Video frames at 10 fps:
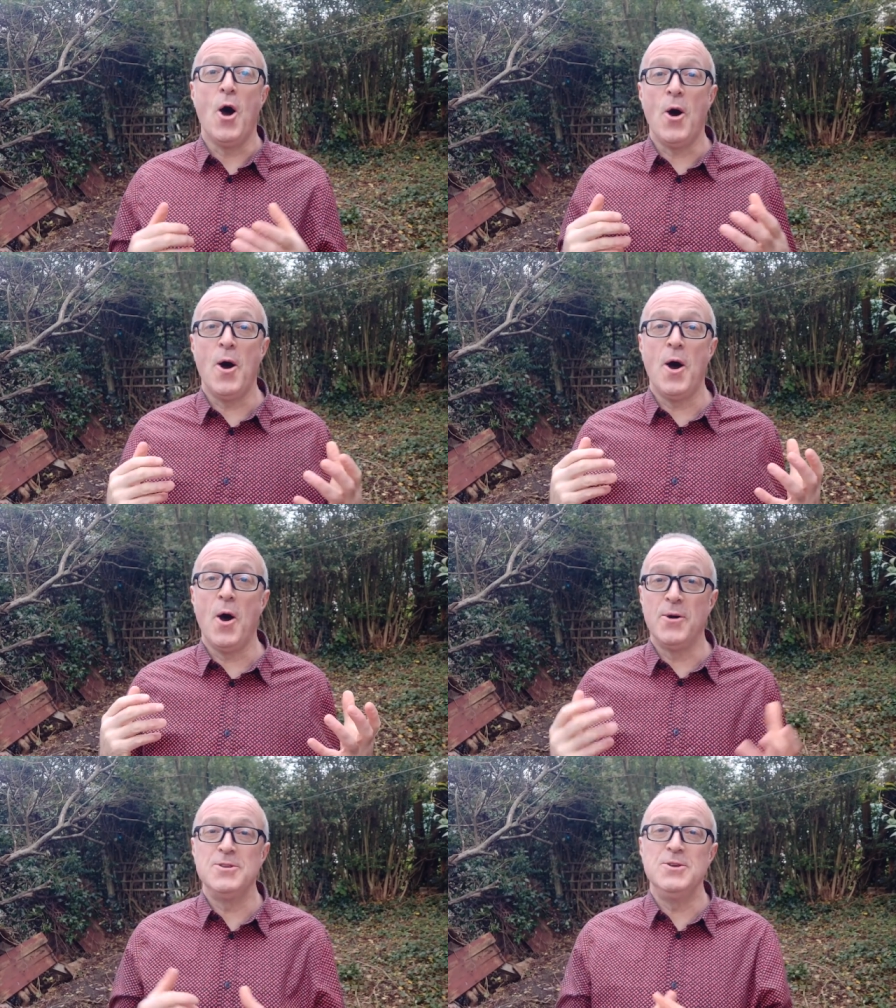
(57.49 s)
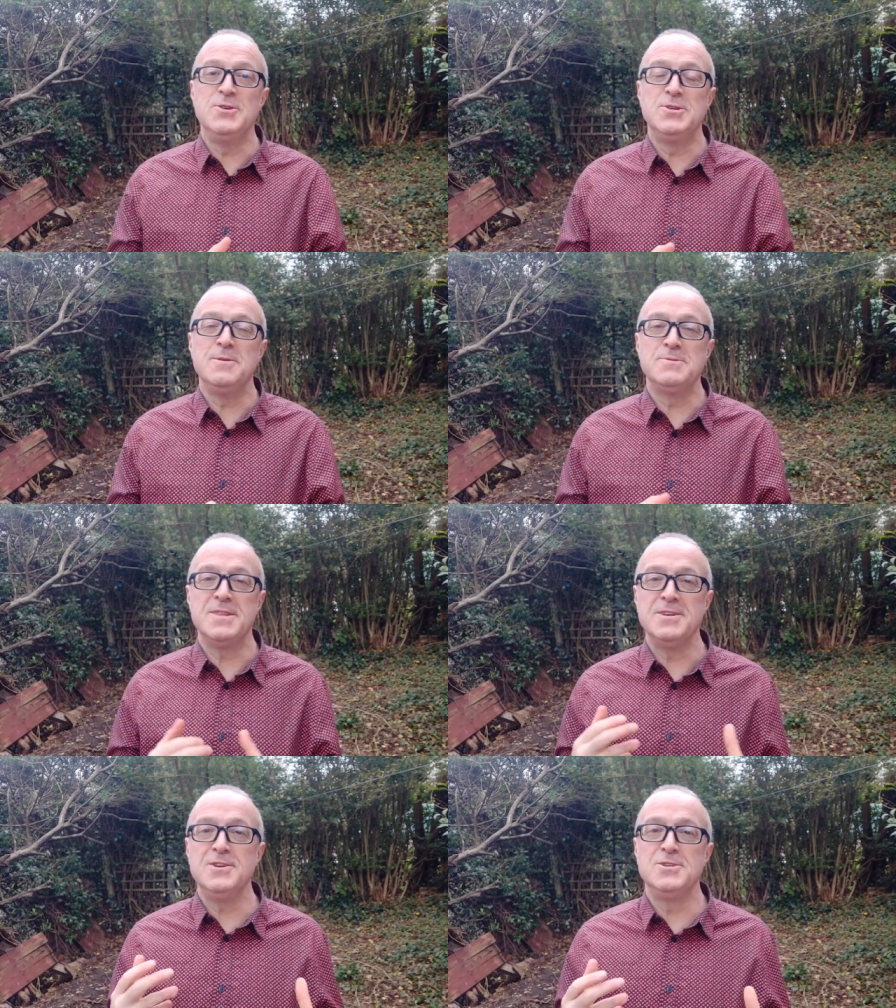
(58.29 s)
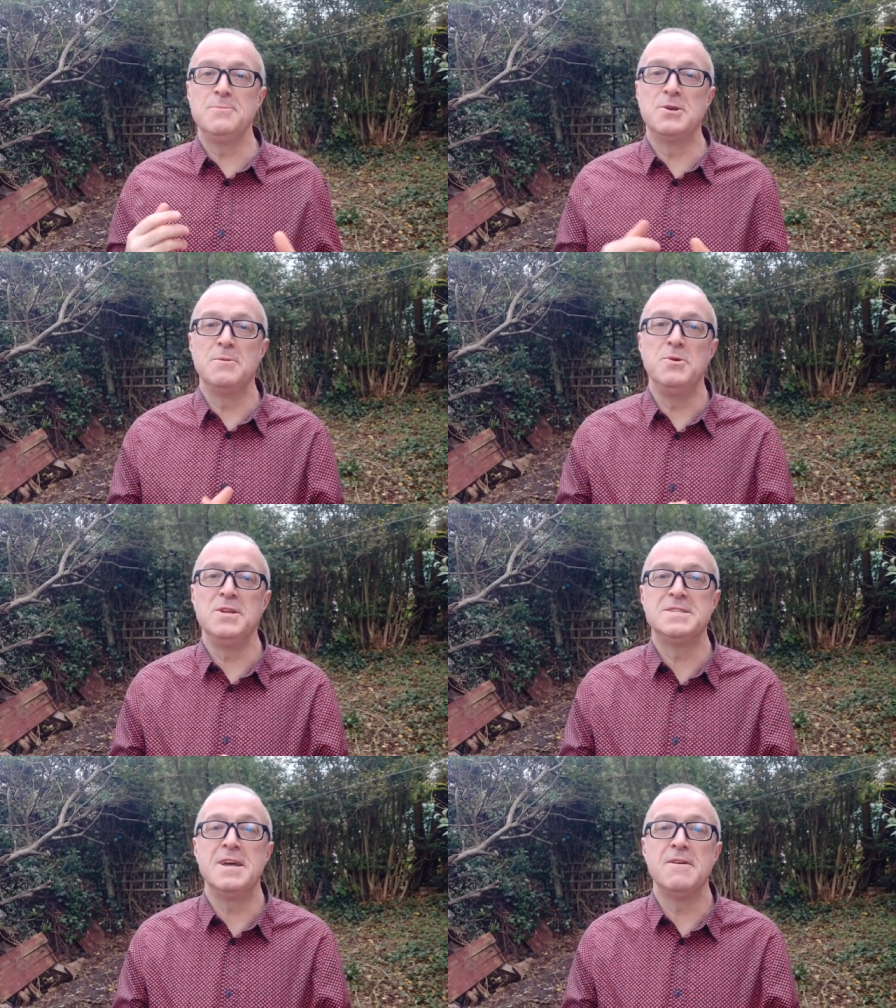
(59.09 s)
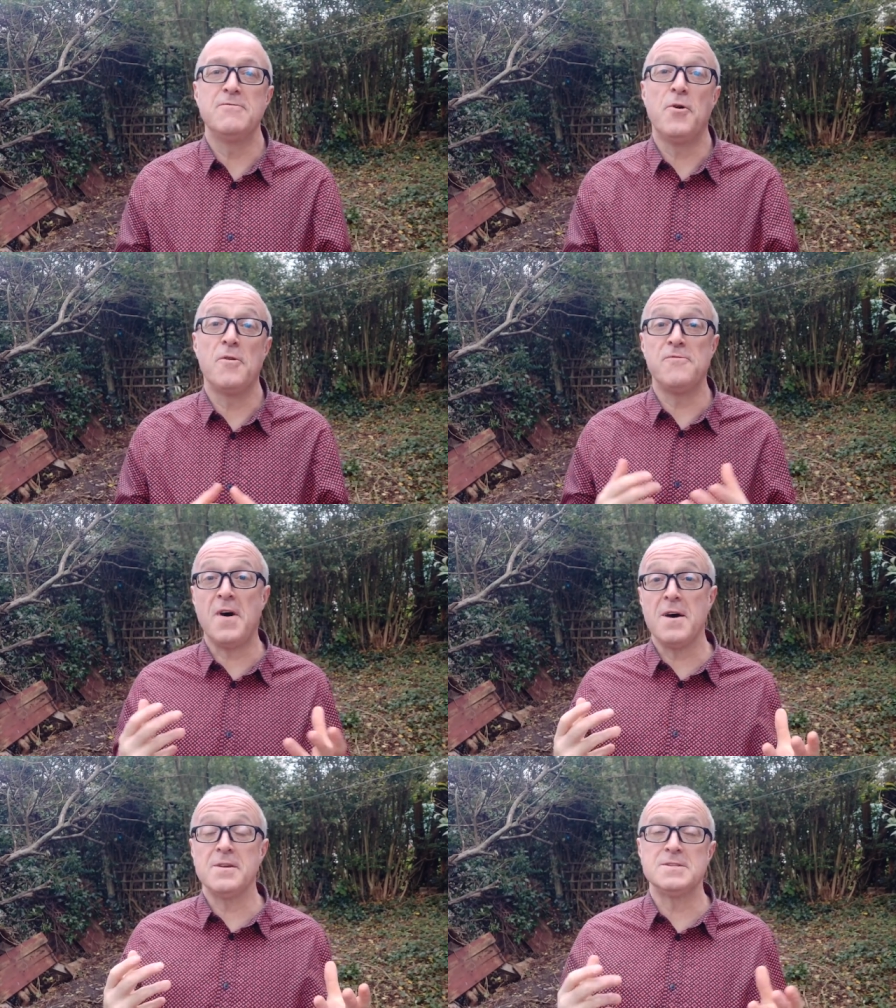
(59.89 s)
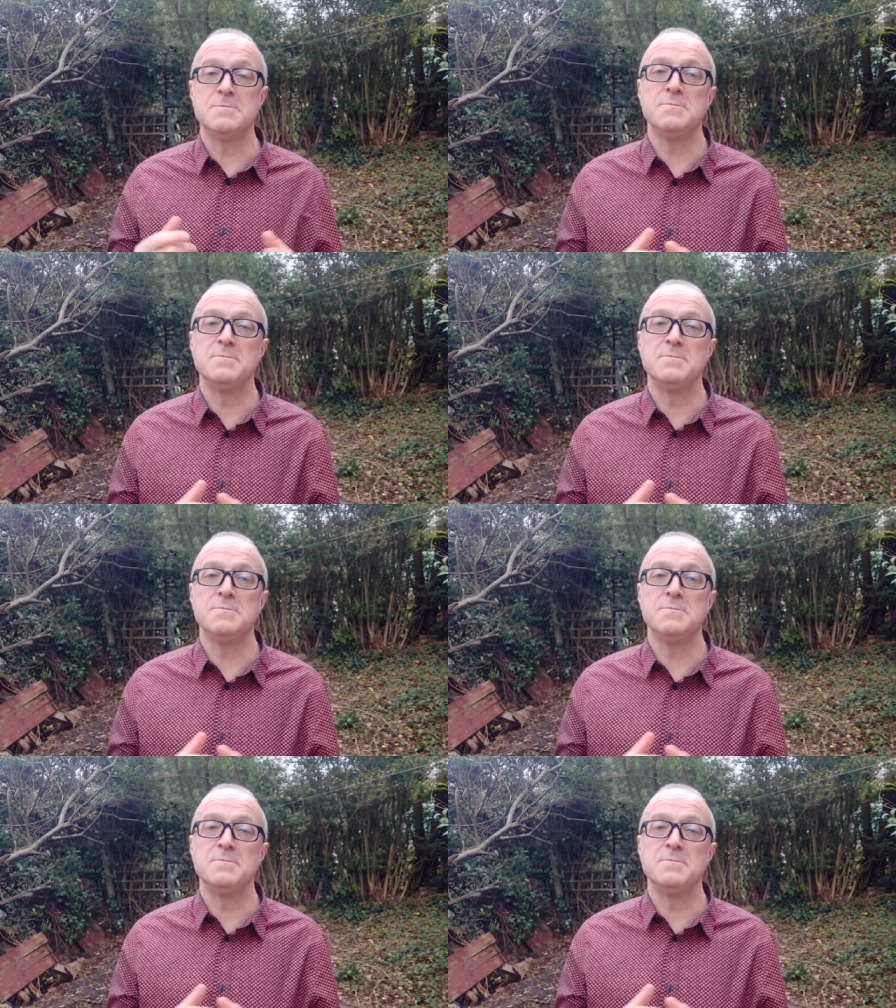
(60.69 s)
Uh, on YouTube to the YouTube community for fathers